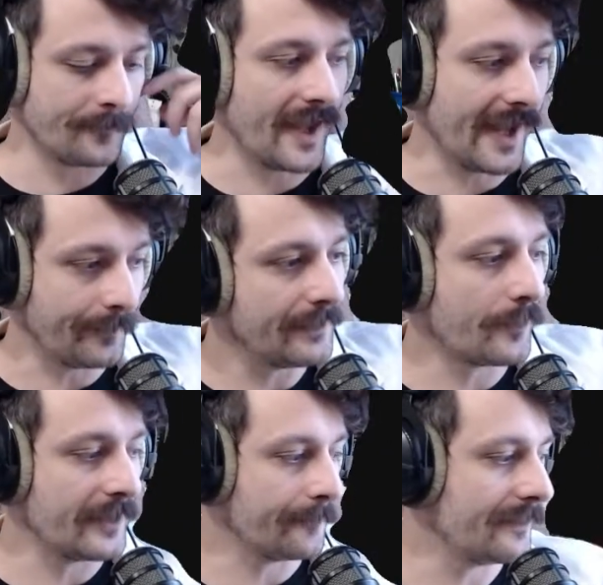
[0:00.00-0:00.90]
And people
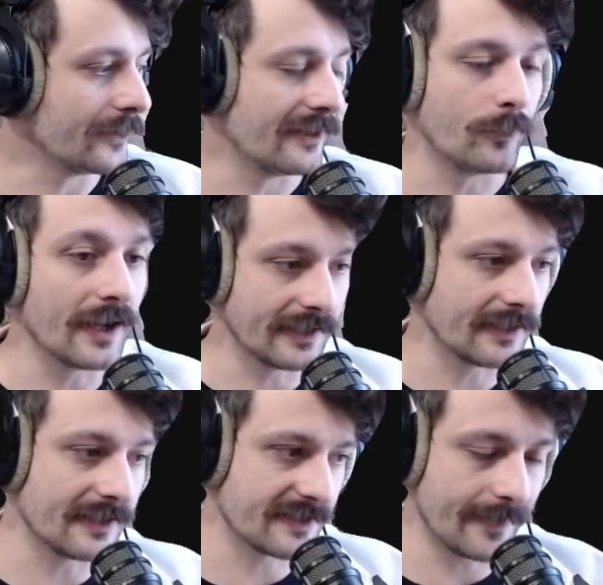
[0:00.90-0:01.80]
being people have wanted to
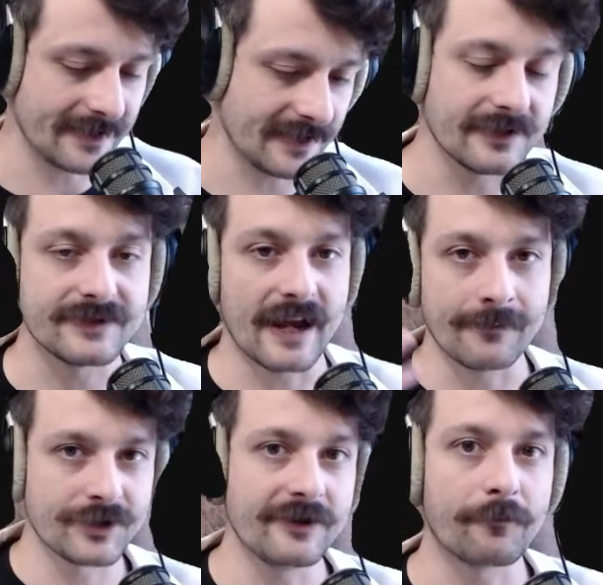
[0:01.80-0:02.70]
customize it. I'm
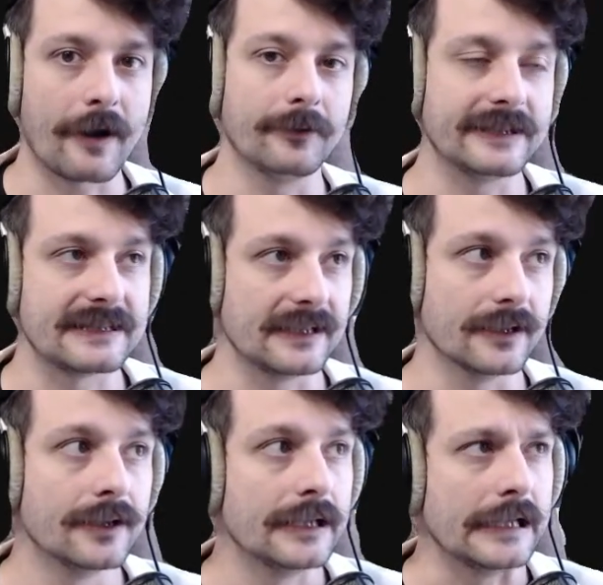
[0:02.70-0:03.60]
sure you've probably
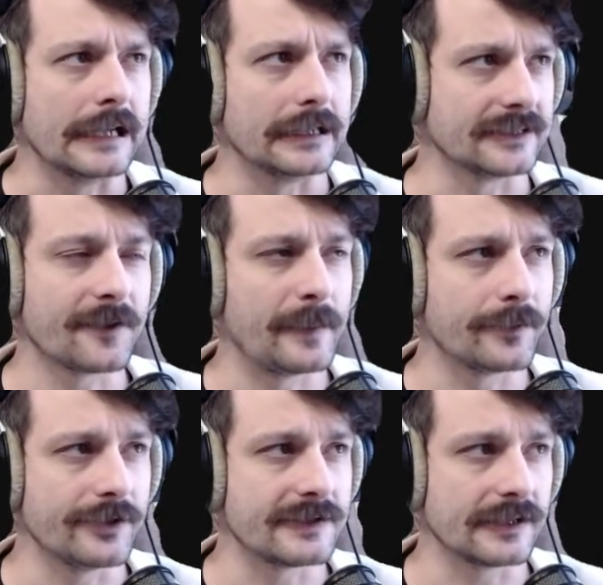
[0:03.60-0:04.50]
seen a lot of
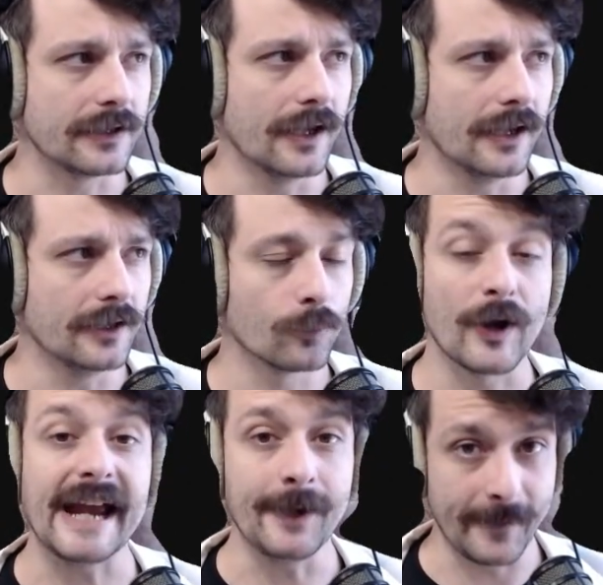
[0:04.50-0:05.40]
people using
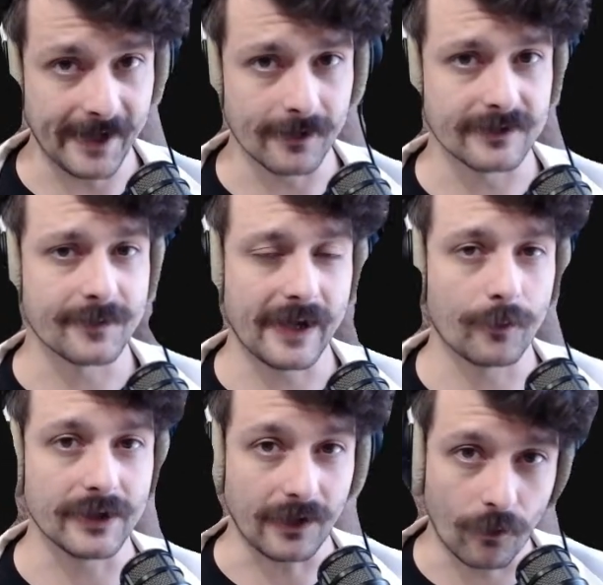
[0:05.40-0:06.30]
Rainmeter to make
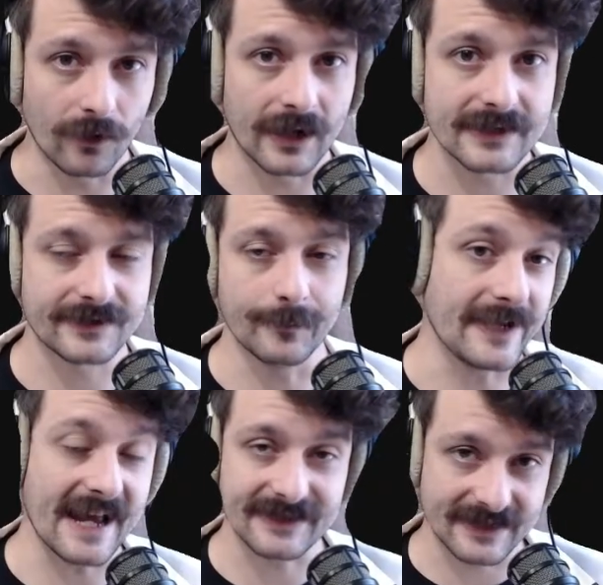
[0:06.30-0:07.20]
really cool custom
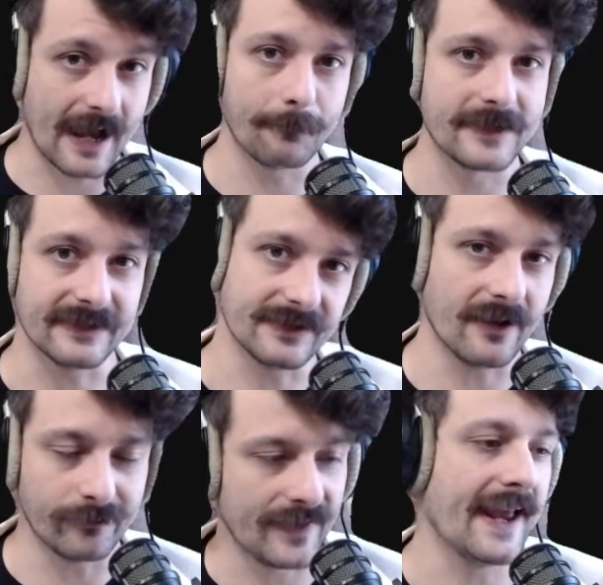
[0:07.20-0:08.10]
desktops and
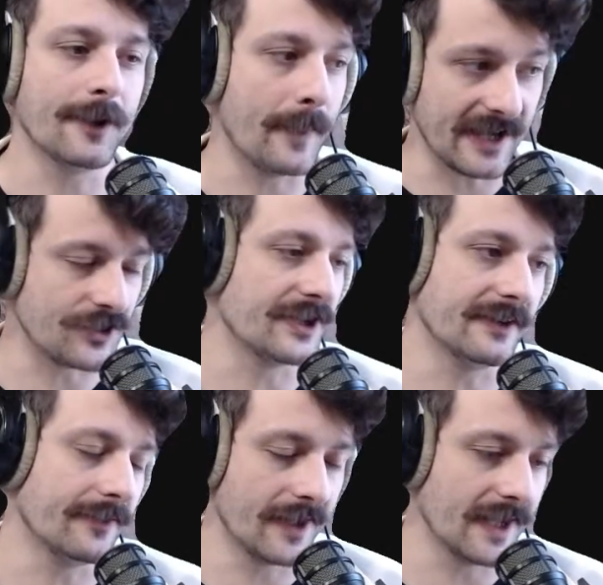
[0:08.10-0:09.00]
stuff with
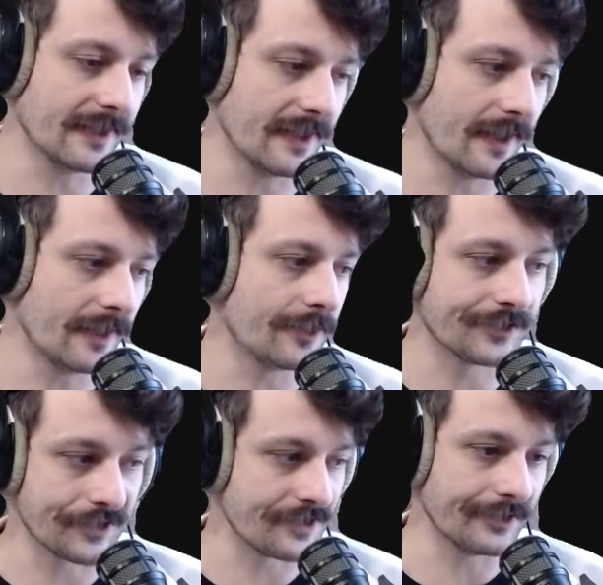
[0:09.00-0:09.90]
animation and all
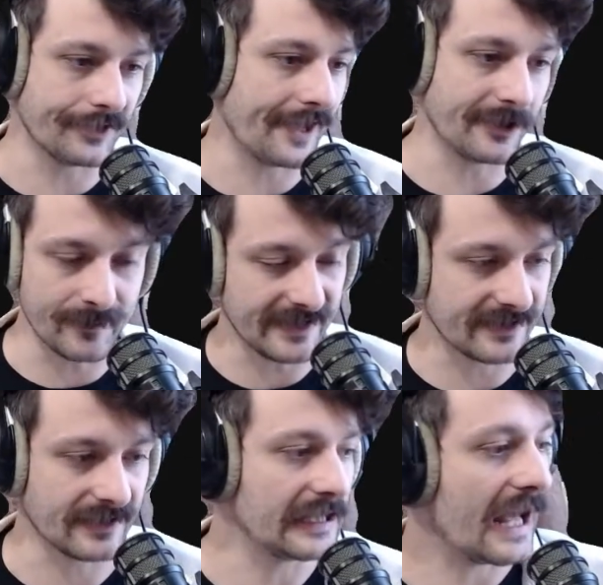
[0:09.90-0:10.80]
sorts of little elements
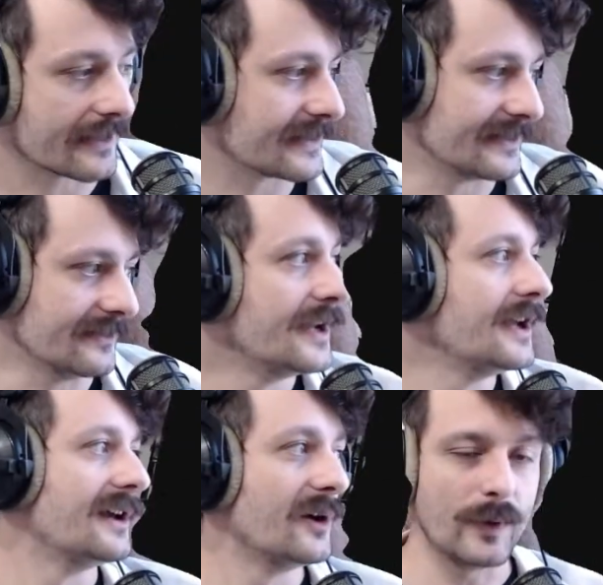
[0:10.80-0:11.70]
and clocks and
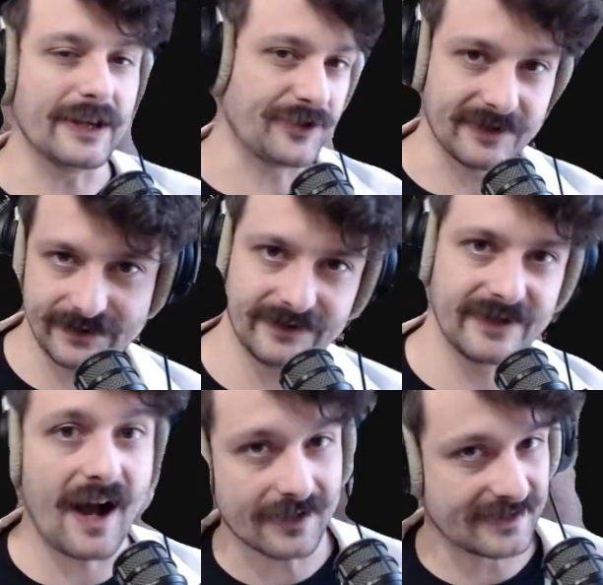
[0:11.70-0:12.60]
widgets and
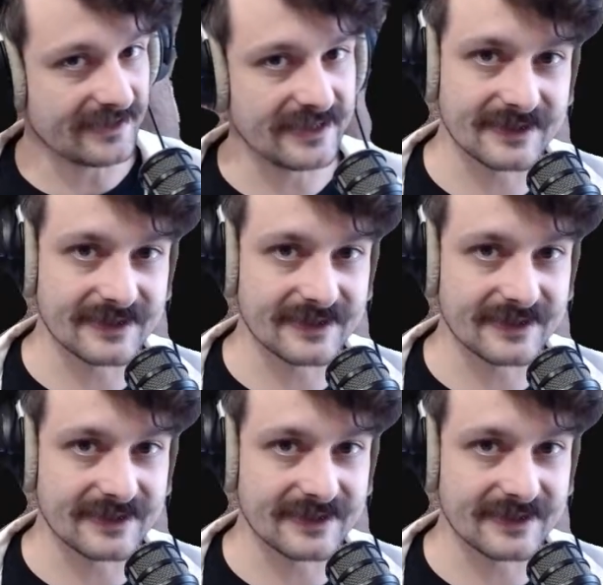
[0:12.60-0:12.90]
docks and things